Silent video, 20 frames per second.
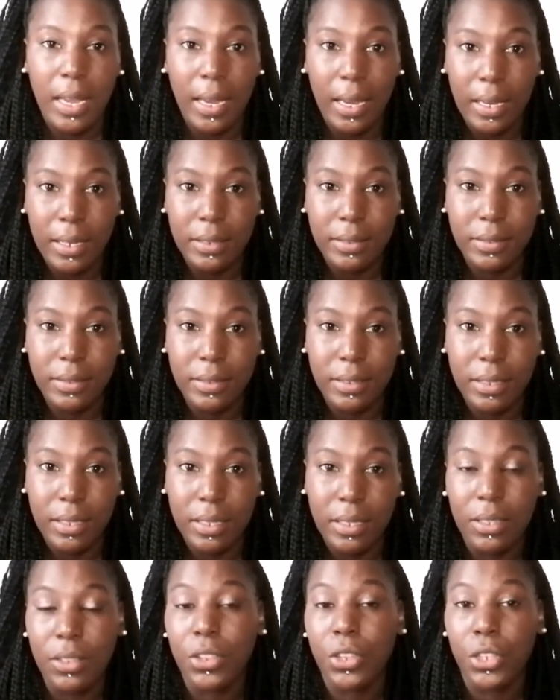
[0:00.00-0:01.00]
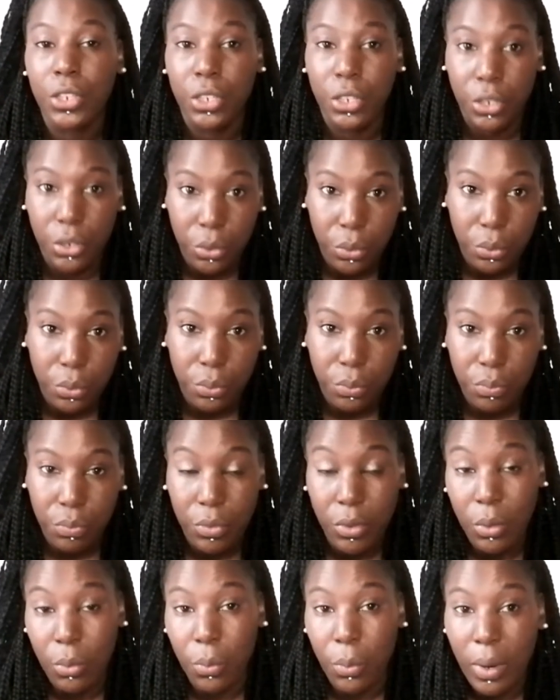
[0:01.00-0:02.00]
is the you,
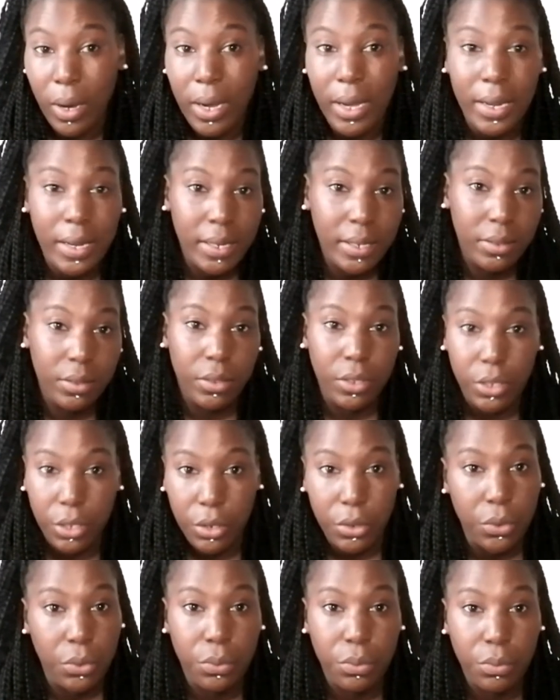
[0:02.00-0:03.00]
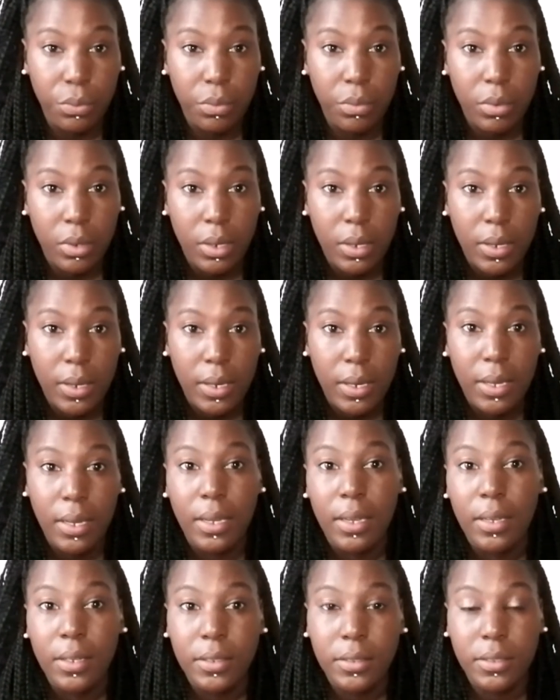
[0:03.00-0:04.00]
the why in the you,
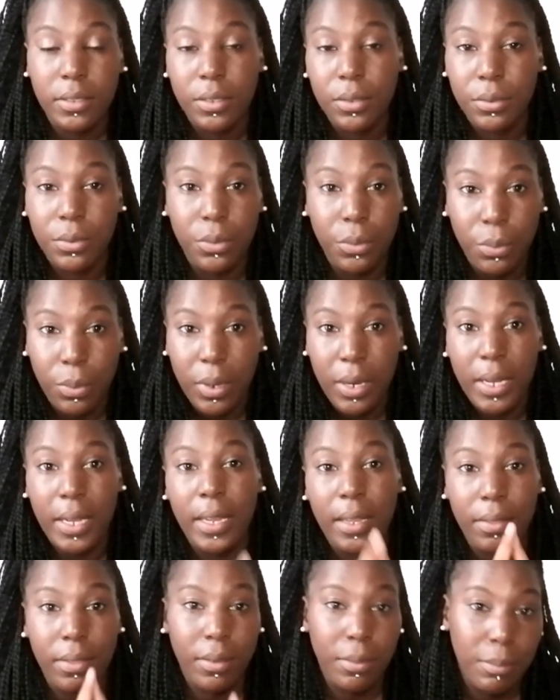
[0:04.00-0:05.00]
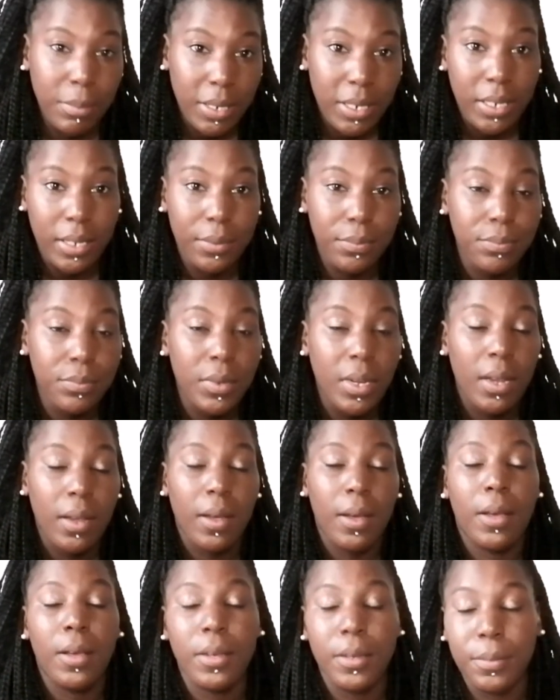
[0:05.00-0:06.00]
so the why in the me.
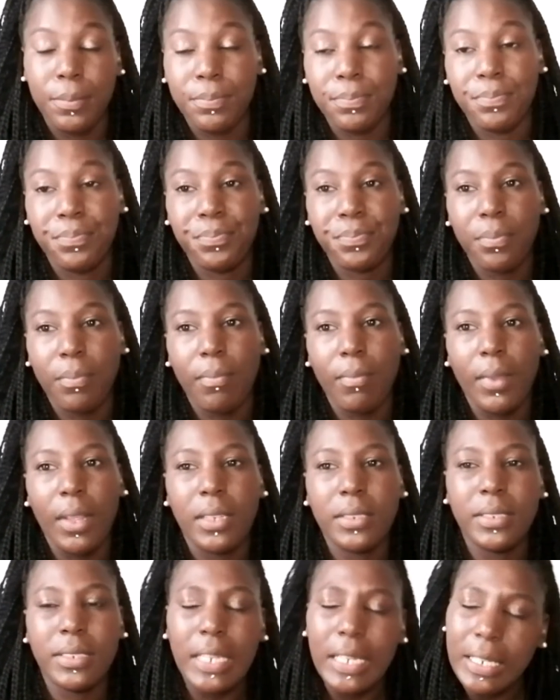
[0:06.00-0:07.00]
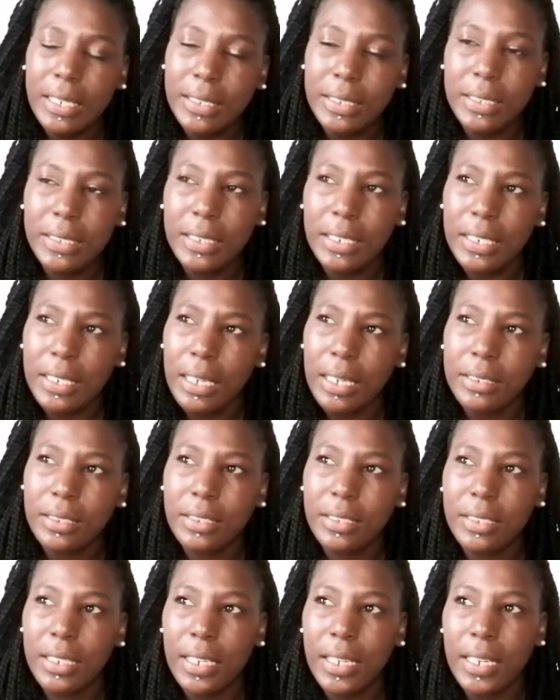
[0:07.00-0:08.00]
Second thing I'd
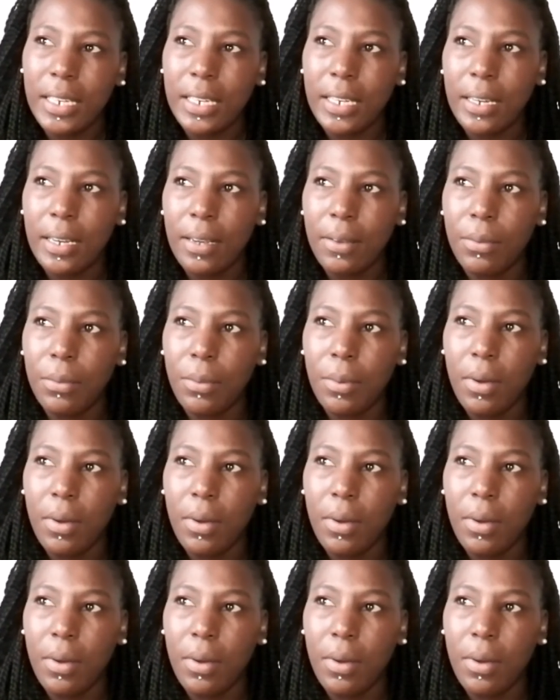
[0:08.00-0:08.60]
say